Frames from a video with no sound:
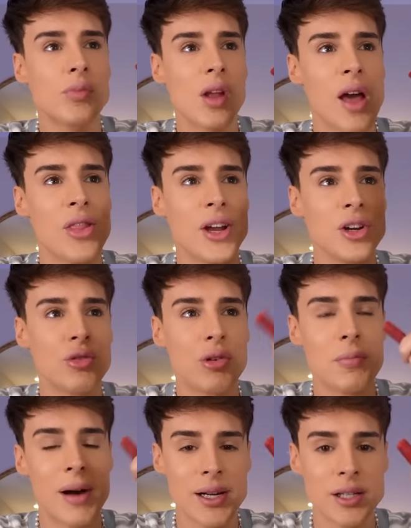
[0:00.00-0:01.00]
And then you're
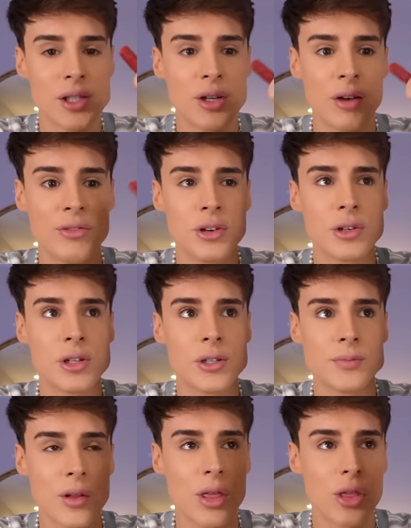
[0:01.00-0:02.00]
reminded of
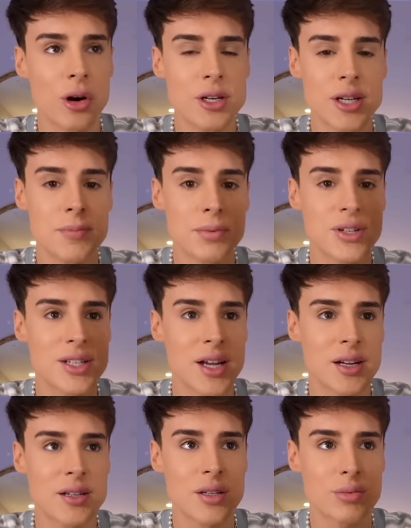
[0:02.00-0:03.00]
your
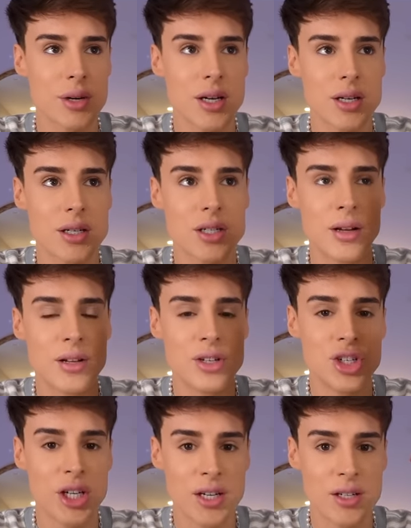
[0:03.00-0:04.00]
13% Swedish
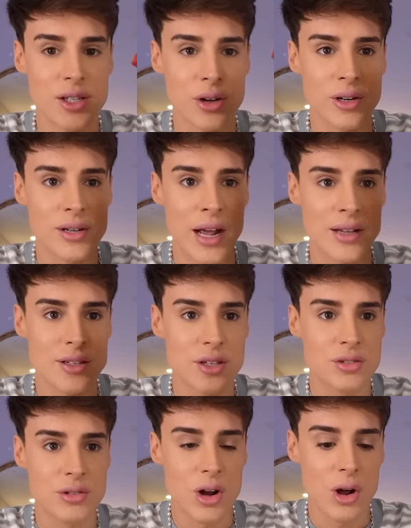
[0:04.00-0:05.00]
genes on
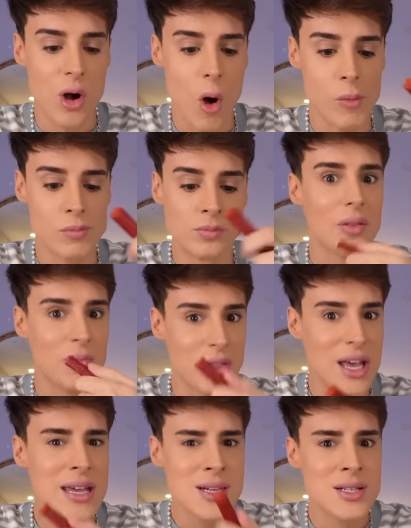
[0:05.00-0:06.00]
ancestry.com.
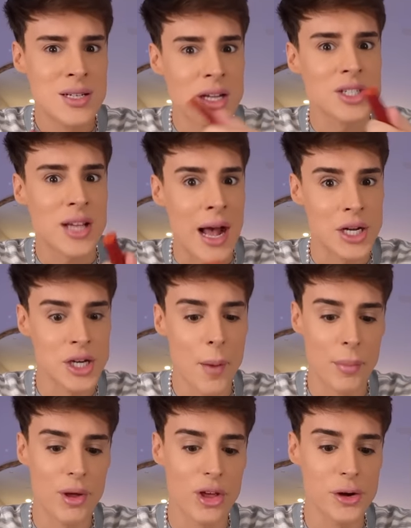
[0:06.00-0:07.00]
The heat does catch
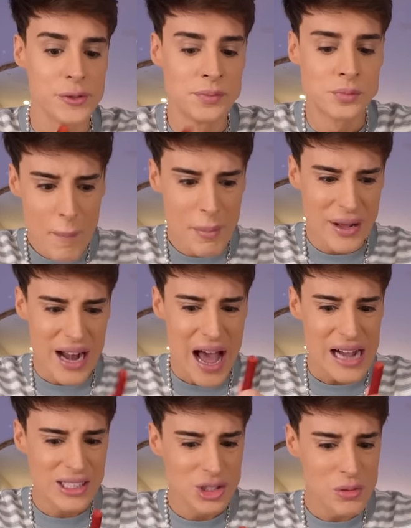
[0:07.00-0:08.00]
up with you, but
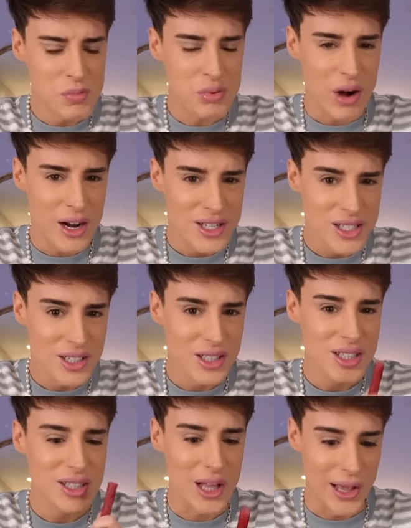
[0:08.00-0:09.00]
I
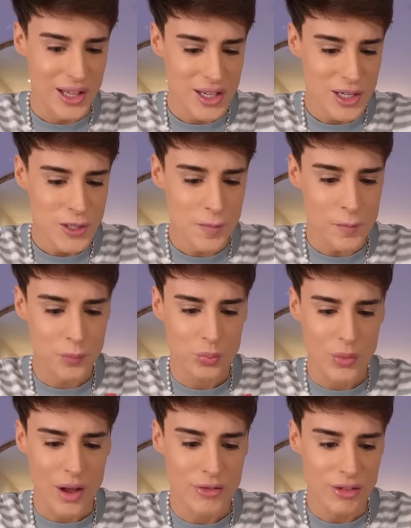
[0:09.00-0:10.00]
surprisingly like it.
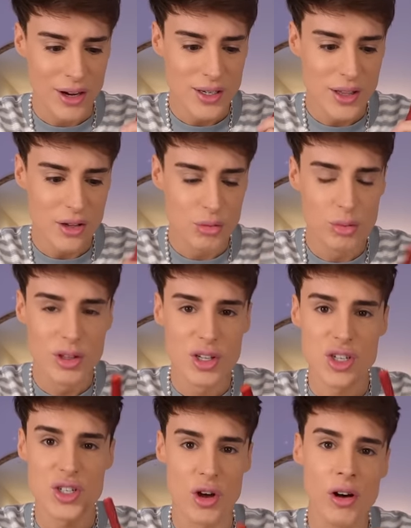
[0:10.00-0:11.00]
I find that they're really
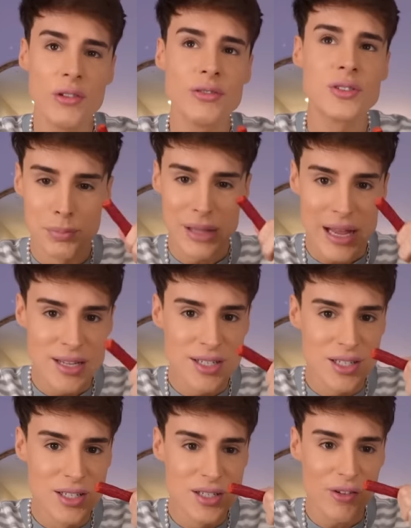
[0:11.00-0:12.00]
soft,
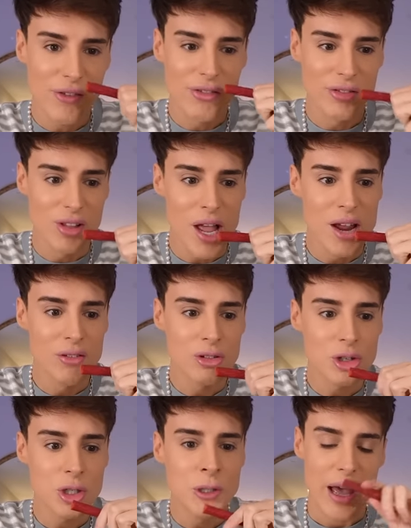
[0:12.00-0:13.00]
pleasant
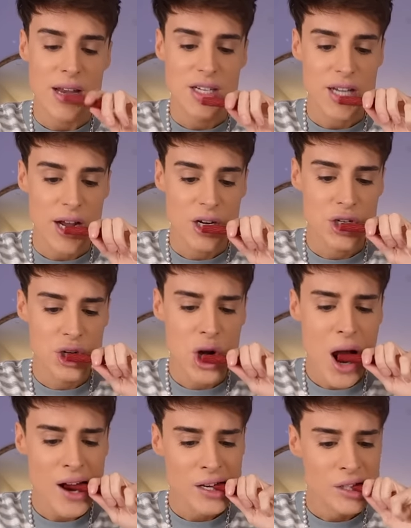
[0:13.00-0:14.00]
flavor and
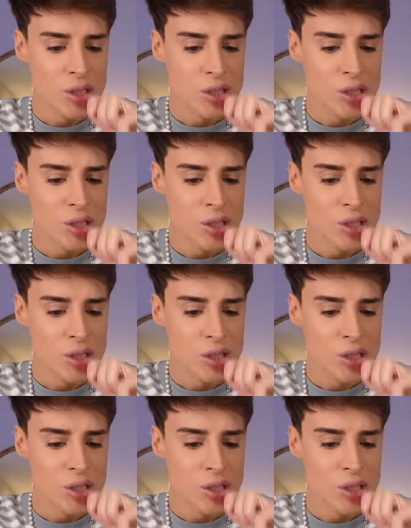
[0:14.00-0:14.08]
texture,